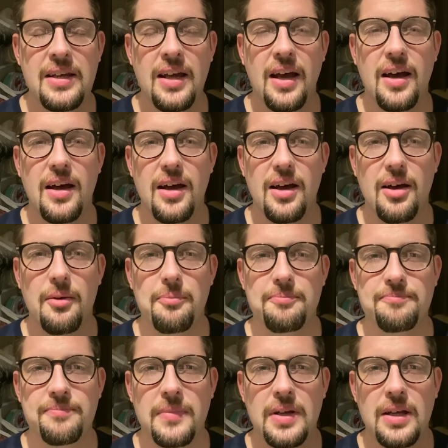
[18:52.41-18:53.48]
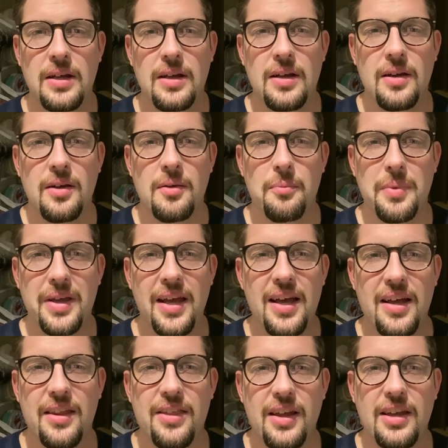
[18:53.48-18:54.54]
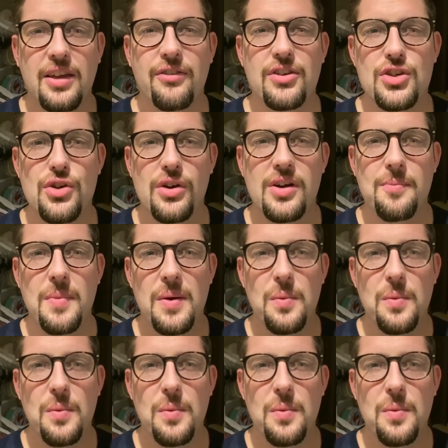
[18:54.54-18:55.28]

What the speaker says: But yeah, thank you for joining me.